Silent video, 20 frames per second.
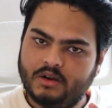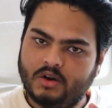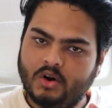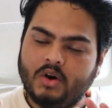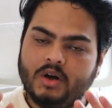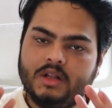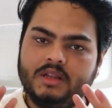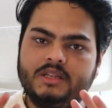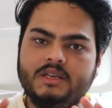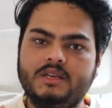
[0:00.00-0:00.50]

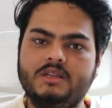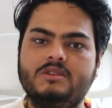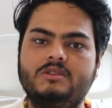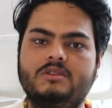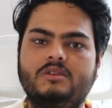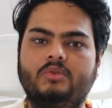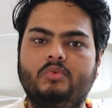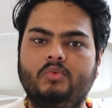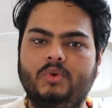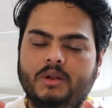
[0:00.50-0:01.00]
All
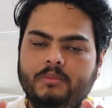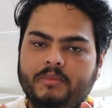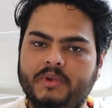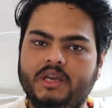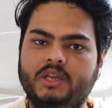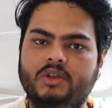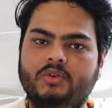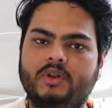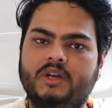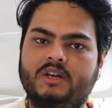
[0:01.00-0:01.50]
these will
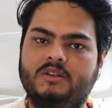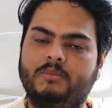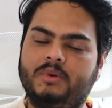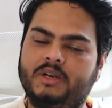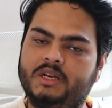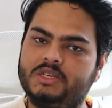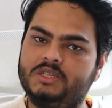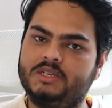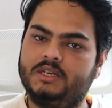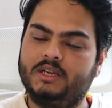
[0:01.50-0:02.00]
make your
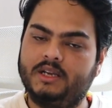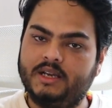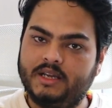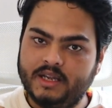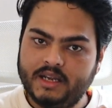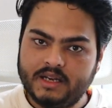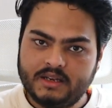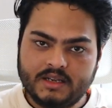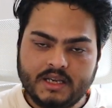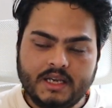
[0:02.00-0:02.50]
explanation
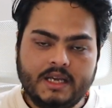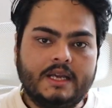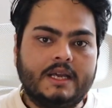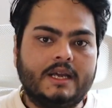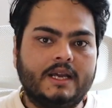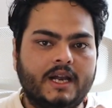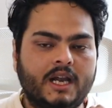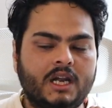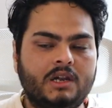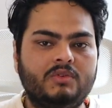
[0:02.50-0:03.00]
great
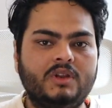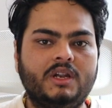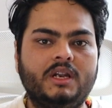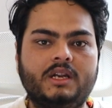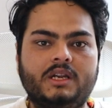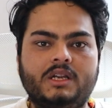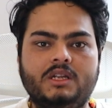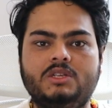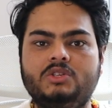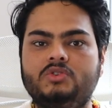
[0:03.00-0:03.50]
and will
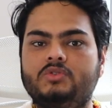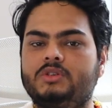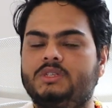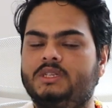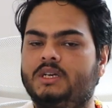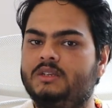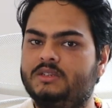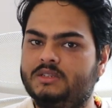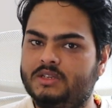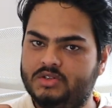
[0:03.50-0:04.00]
increase your
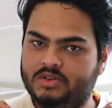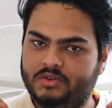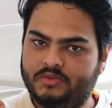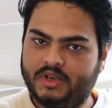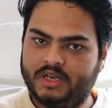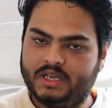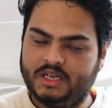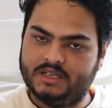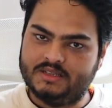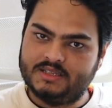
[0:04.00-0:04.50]
chances of
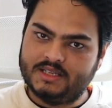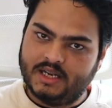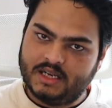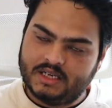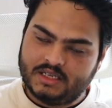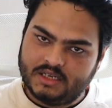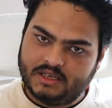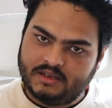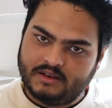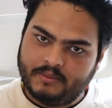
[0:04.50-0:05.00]
getting
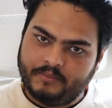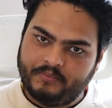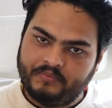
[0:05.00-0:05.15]
selected.